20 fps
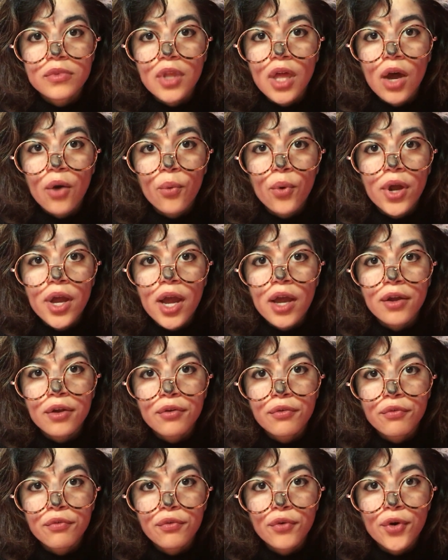That way I
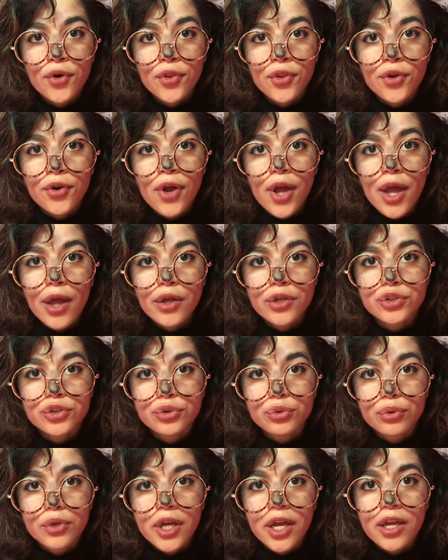can further
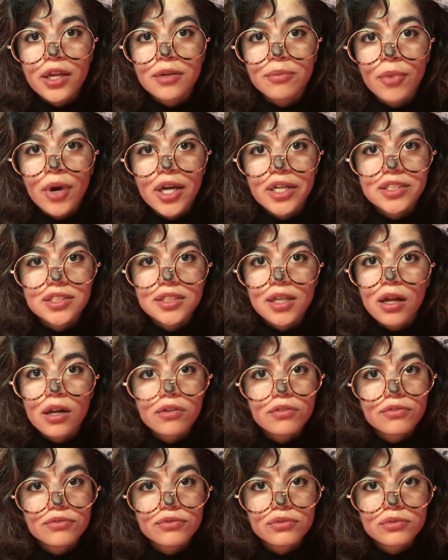educate myself.